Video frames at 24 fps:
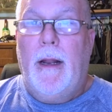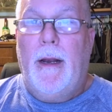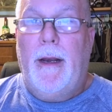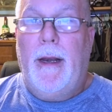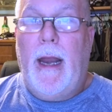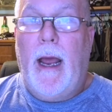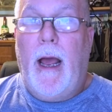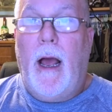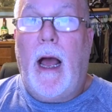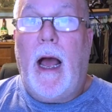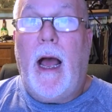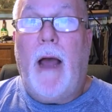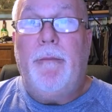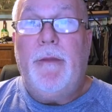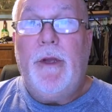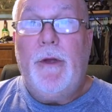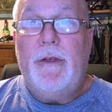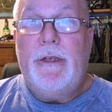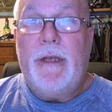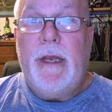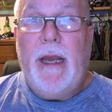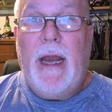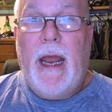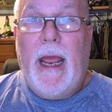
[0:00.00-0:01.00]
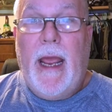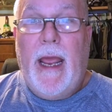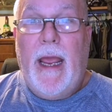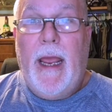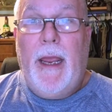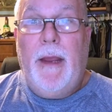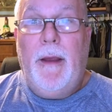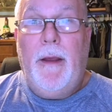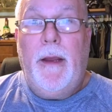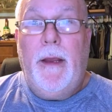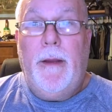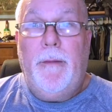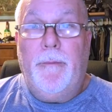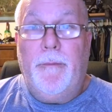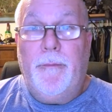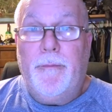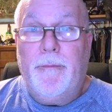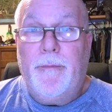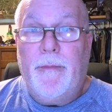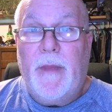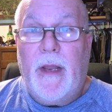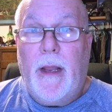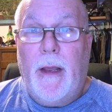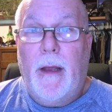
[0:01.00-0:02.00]
Now, I'm using
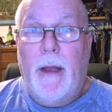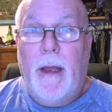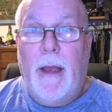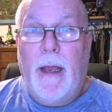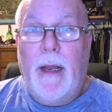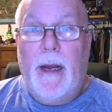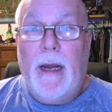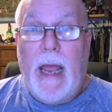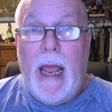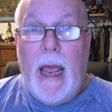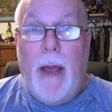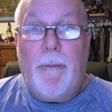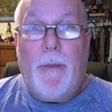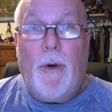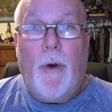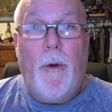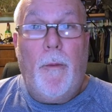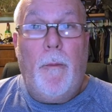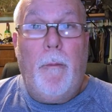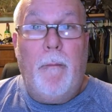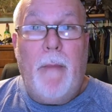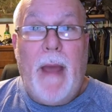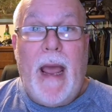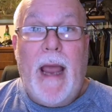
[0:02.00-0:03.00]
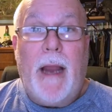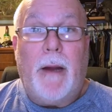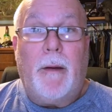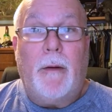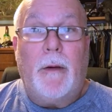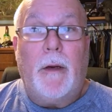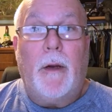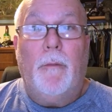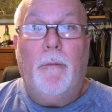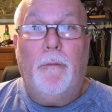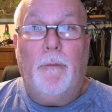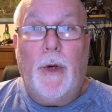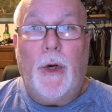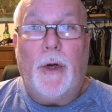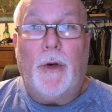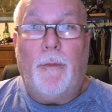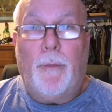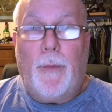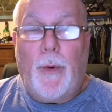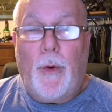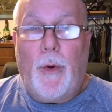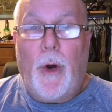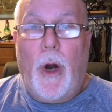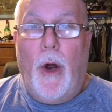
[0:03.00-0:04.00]
an Apple MacBook
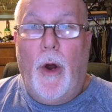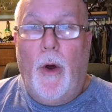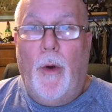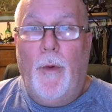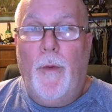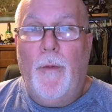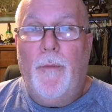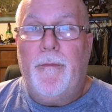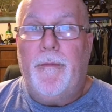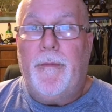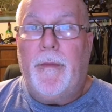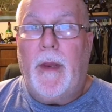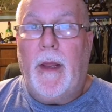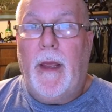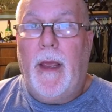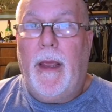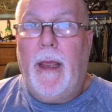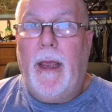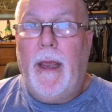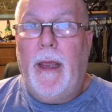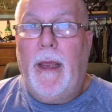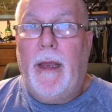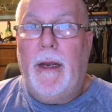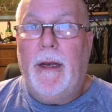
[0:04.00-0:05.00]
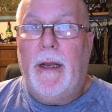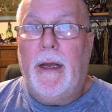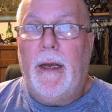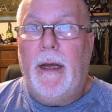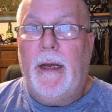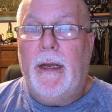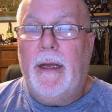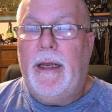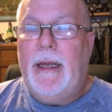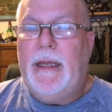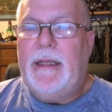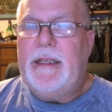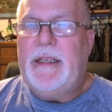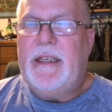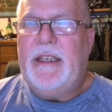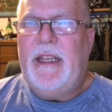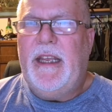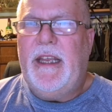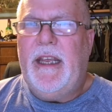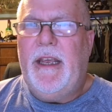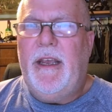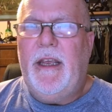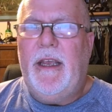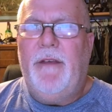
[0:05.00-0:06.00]
Pro, and it's
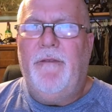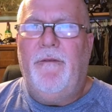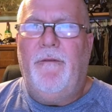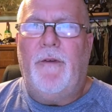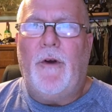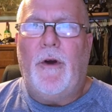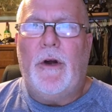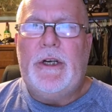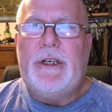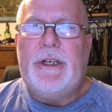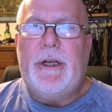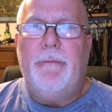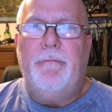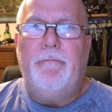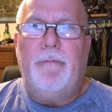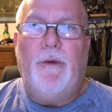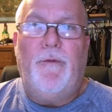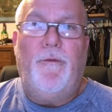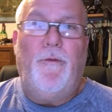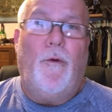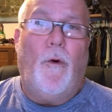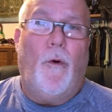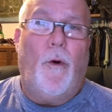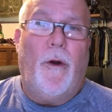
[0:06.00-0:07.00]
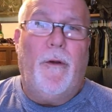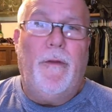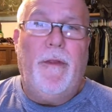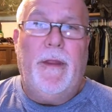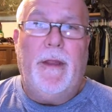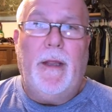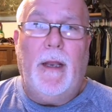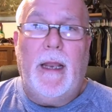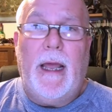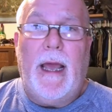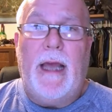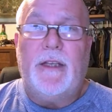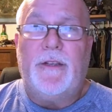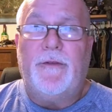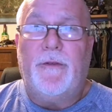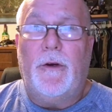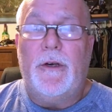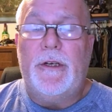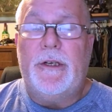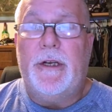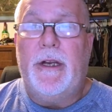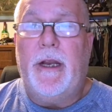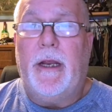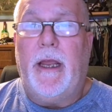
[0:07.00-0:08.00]
the version before the last
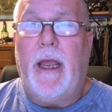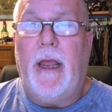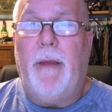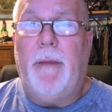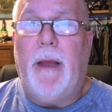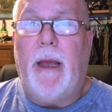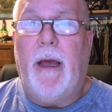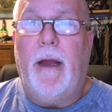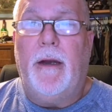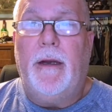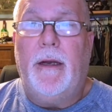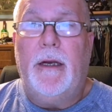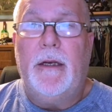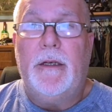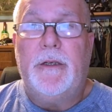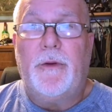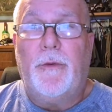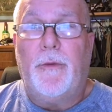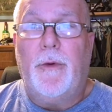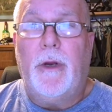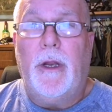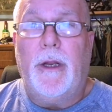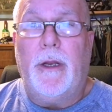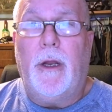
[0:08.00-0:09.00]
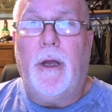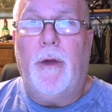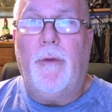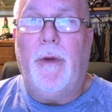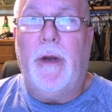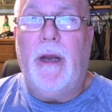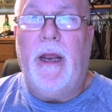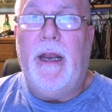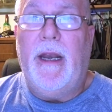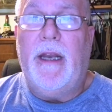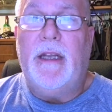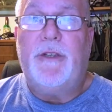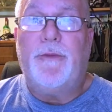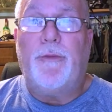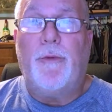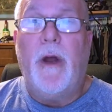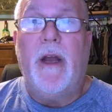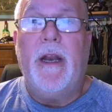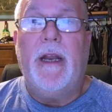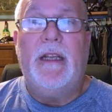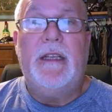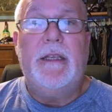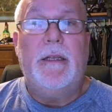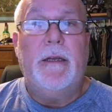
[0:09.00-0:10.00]
version that came out, and it's a really good one. And it's
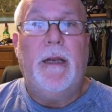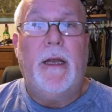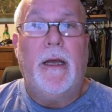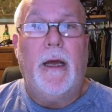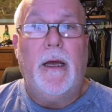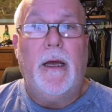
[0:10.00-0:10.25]
running